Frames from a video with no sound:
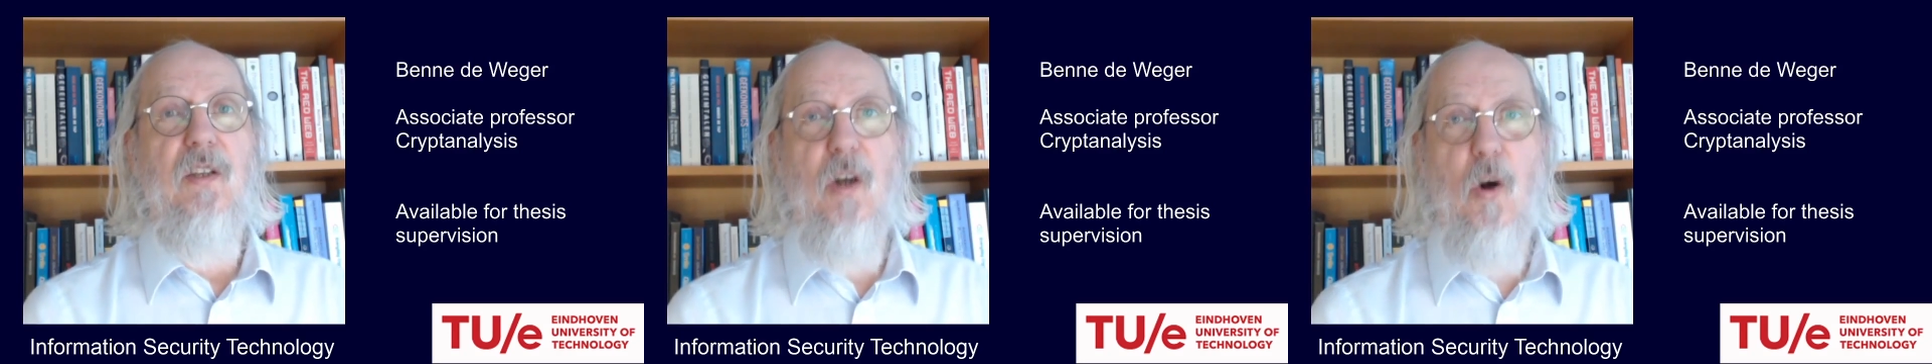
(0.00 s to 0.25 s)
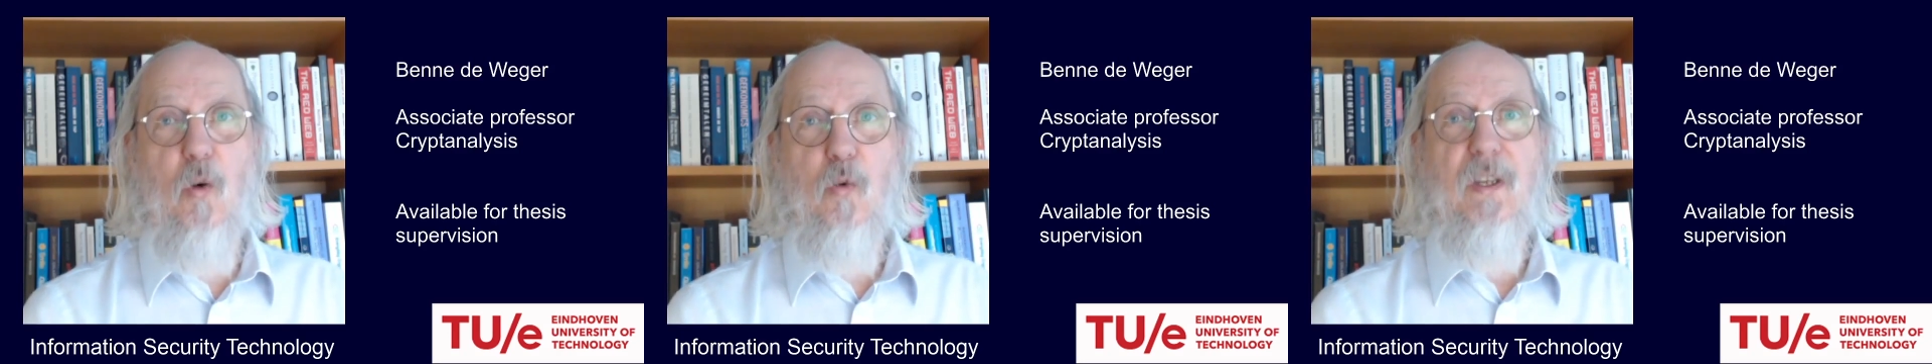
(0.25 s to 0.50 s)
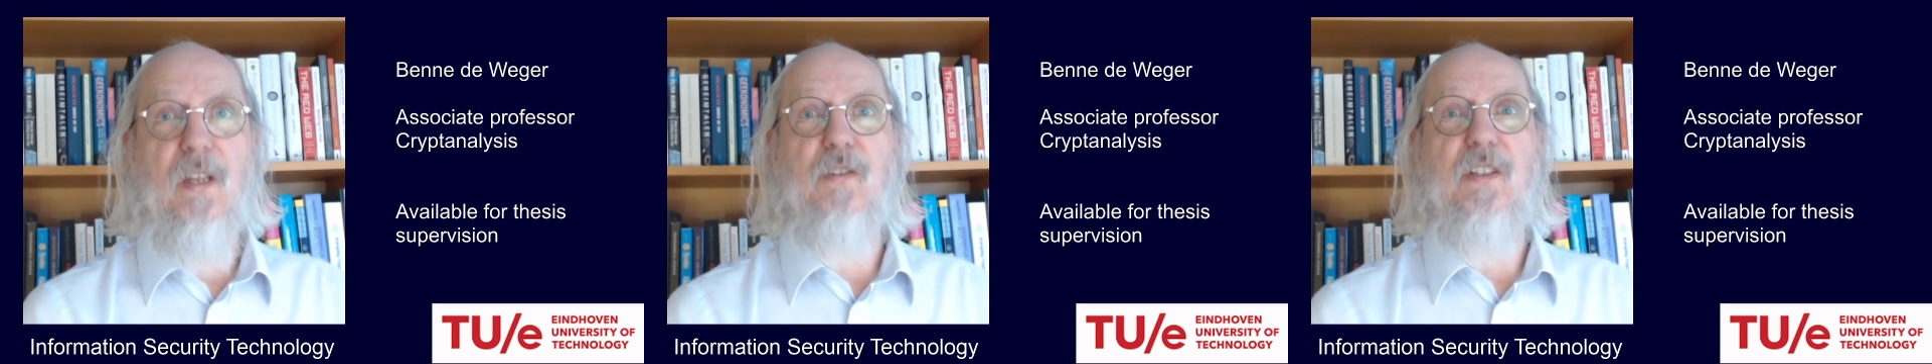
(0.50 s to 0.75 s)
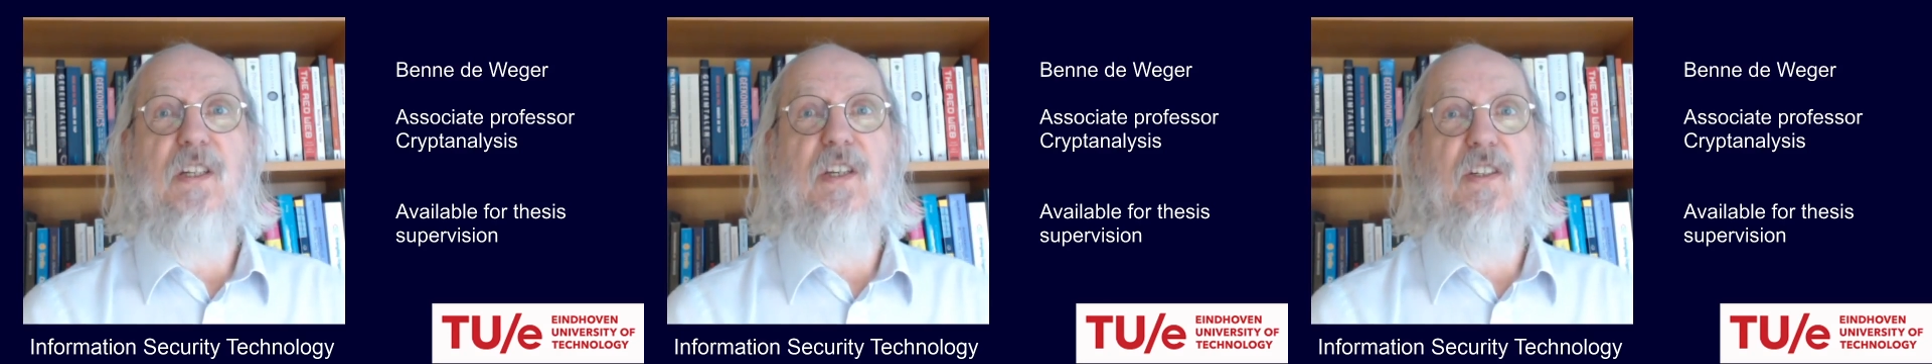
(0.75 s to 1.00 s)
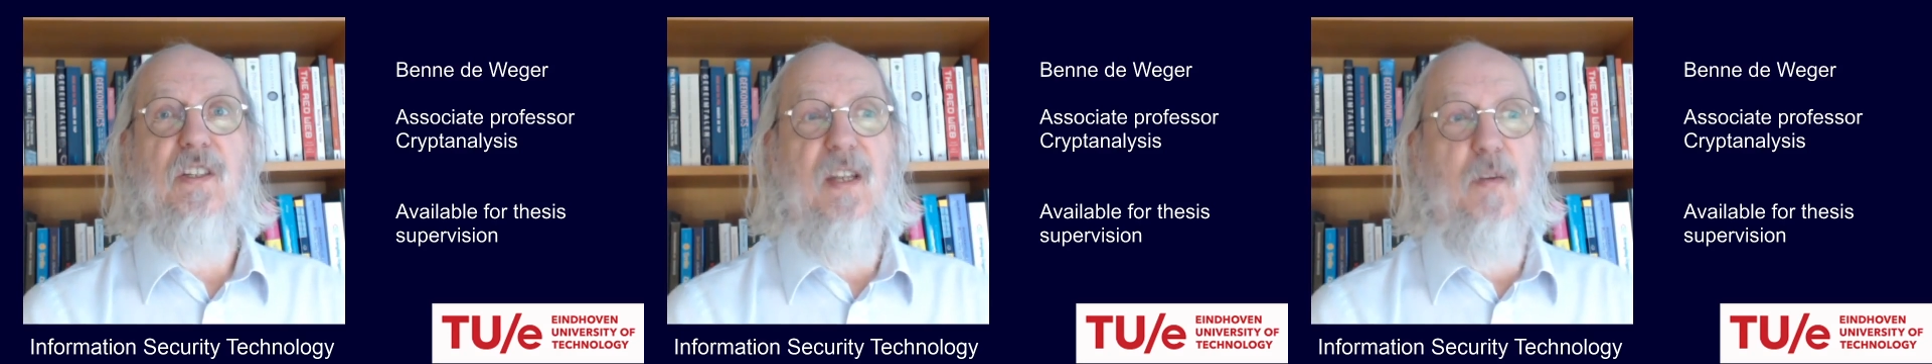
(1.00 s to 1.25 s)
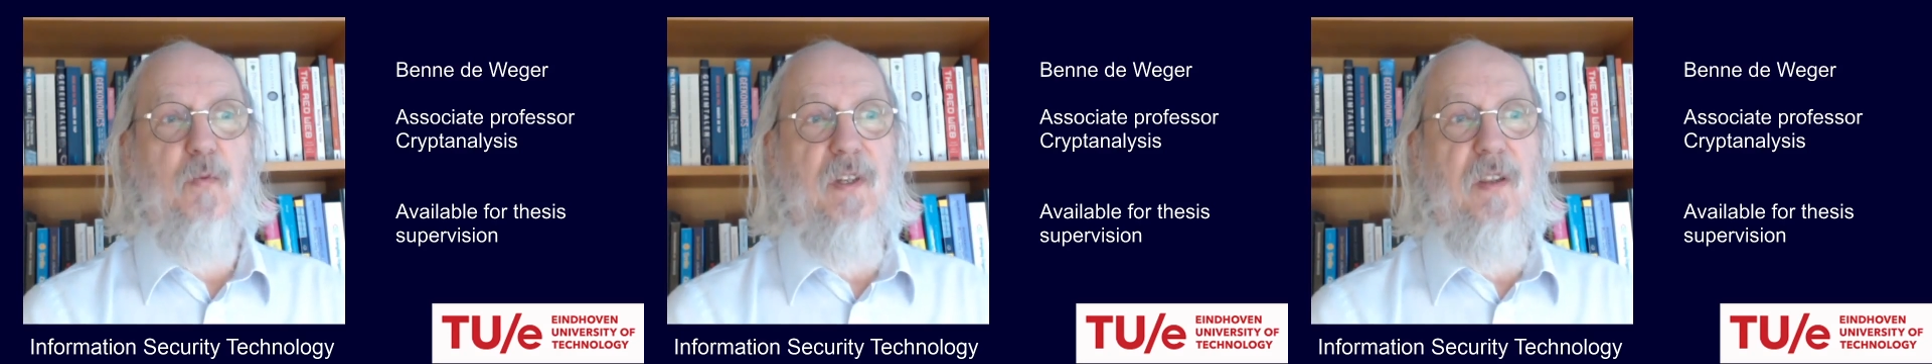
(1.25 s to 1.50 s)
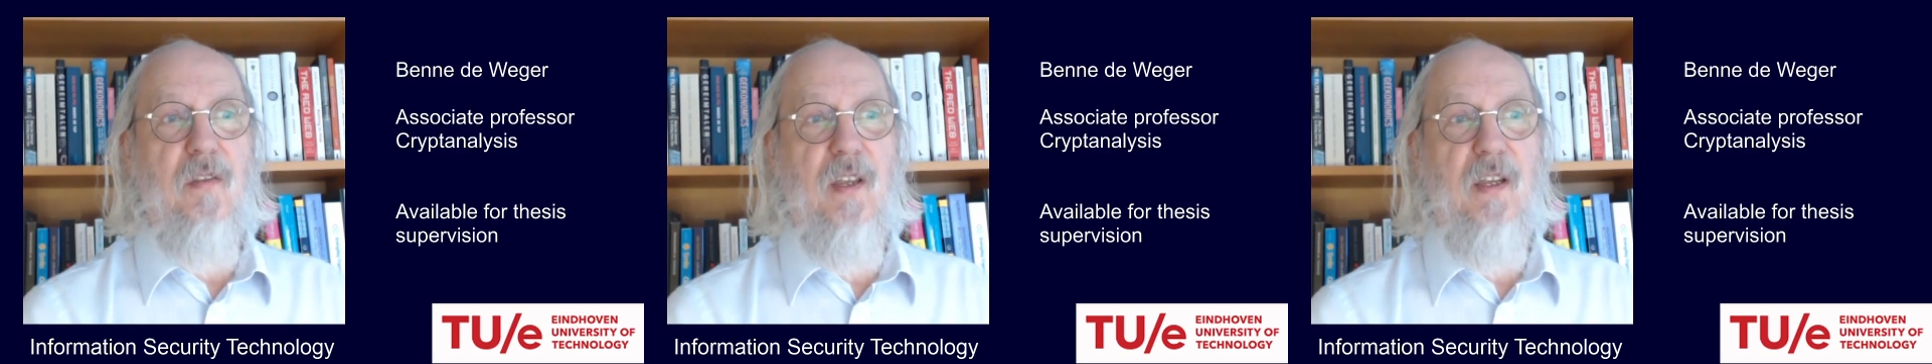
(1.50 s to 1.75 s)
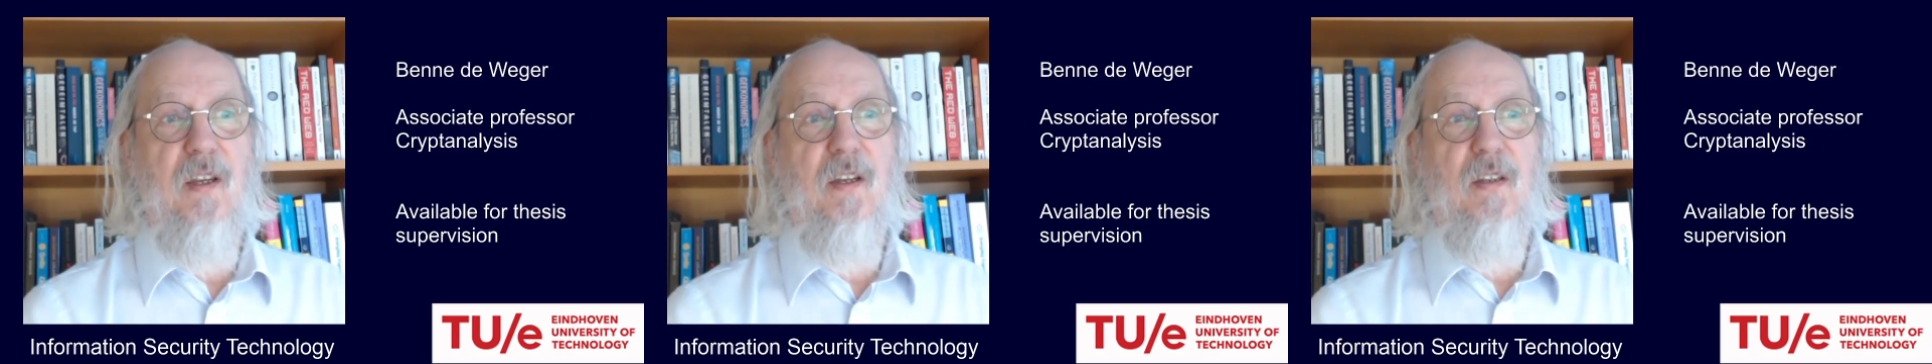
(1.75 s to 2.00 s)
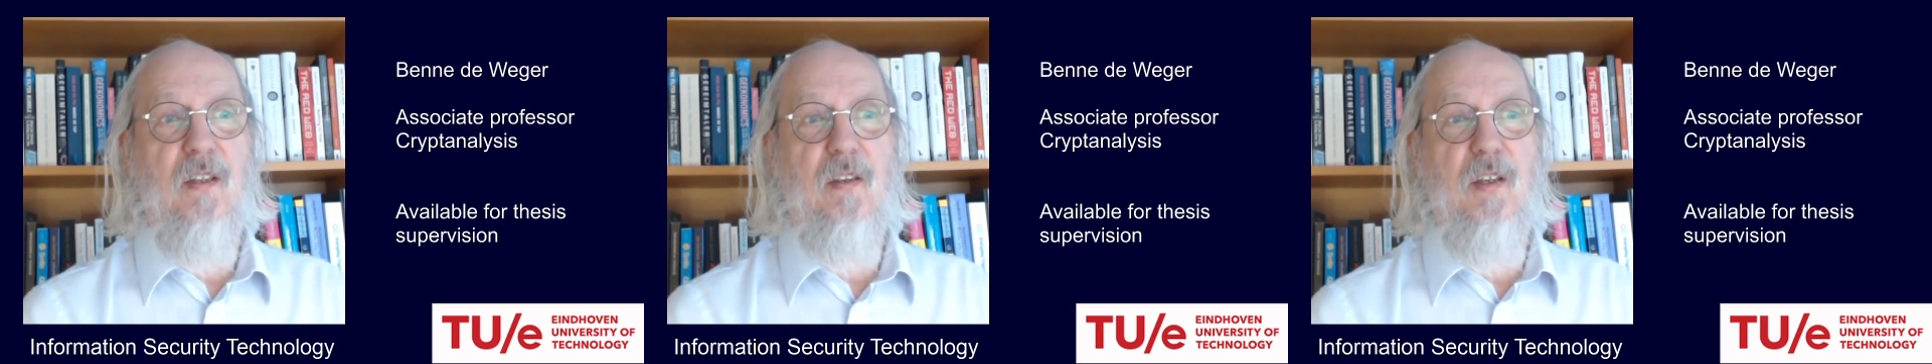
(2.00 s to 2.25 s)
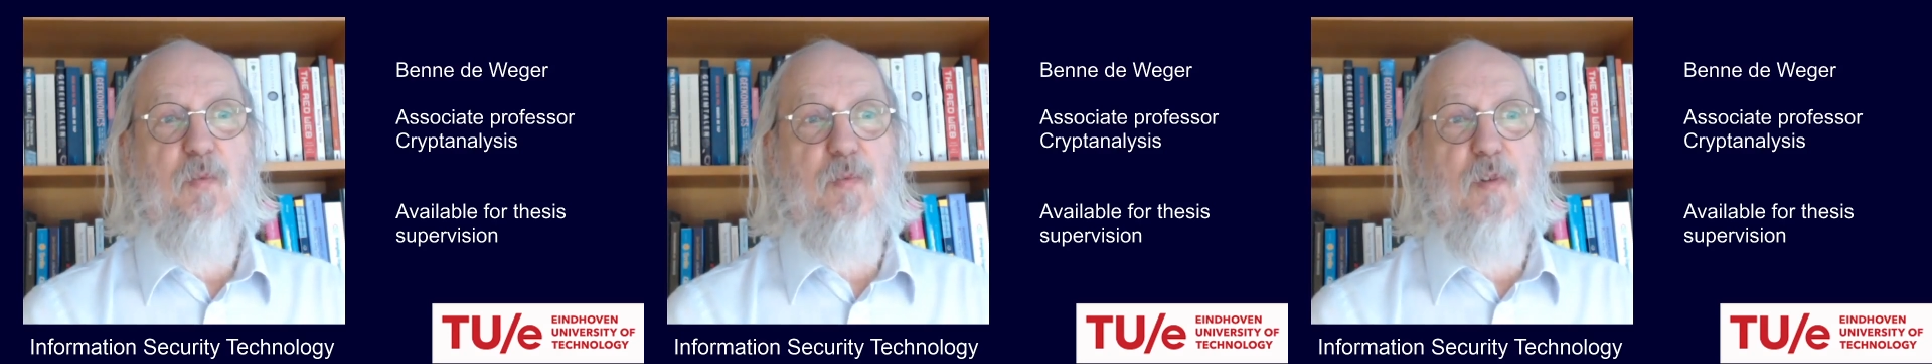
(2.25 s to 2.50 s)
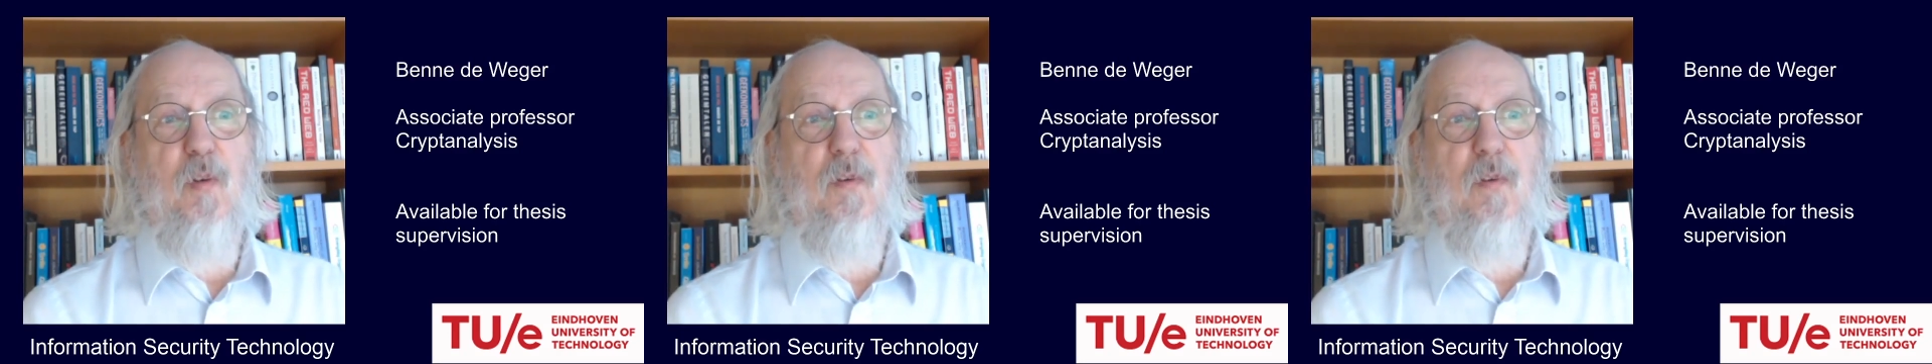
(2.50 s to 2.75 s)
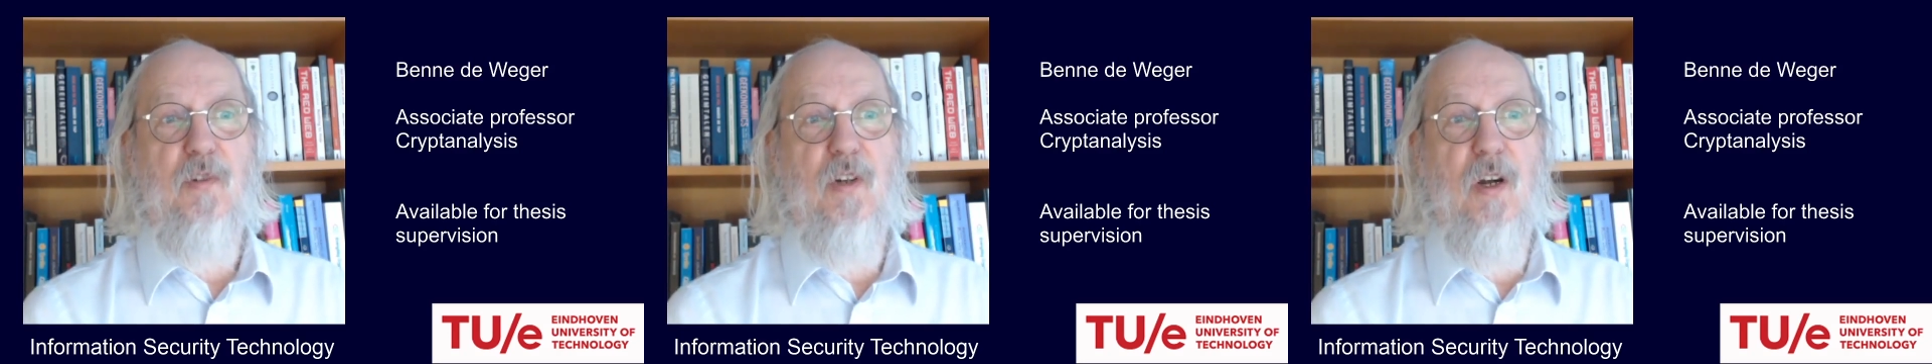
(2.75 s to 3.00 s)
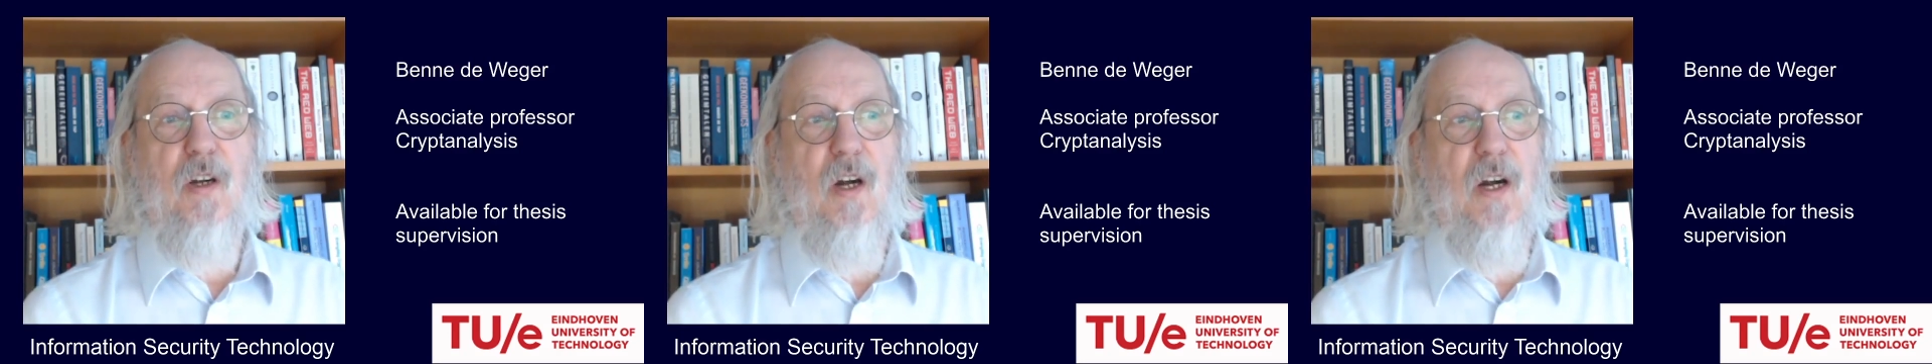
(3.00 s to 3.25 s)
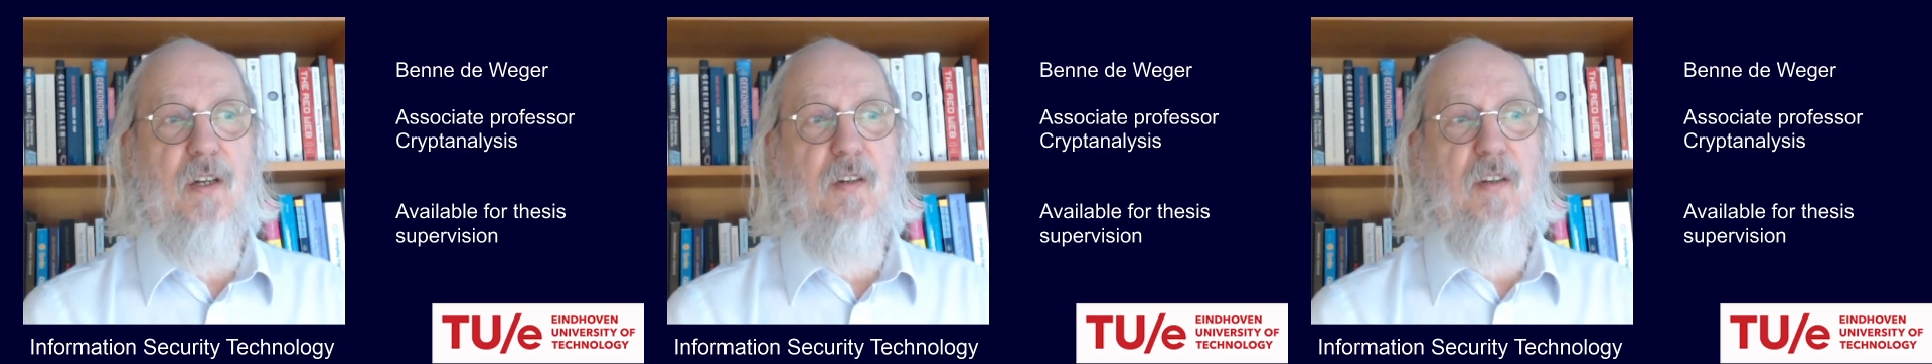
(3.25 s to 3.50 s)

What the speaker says: only reason that we think that these problems are hard